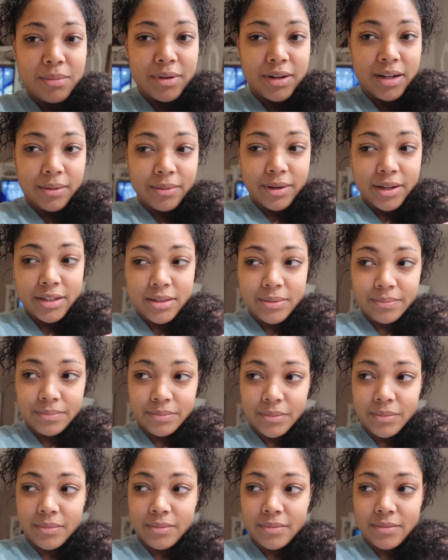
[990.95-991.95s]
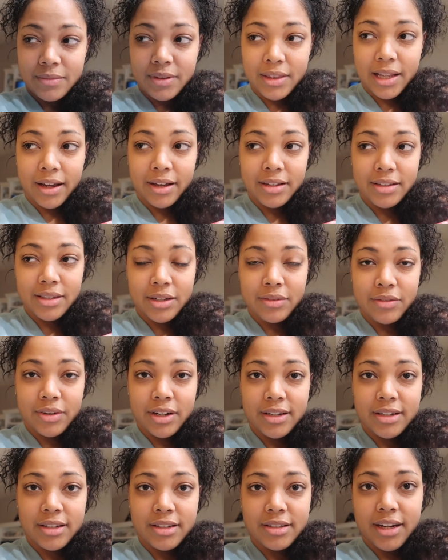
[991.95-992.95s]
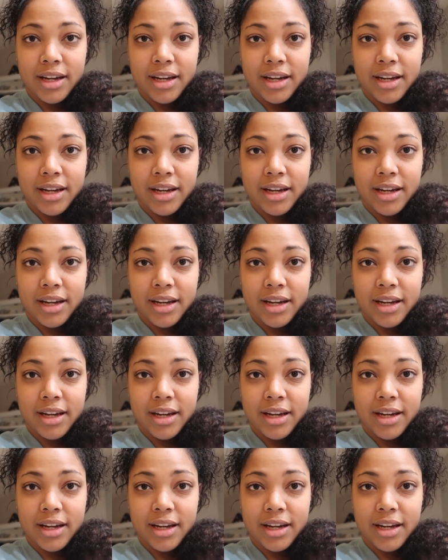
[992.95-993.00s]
But anyways, now he's getting ready to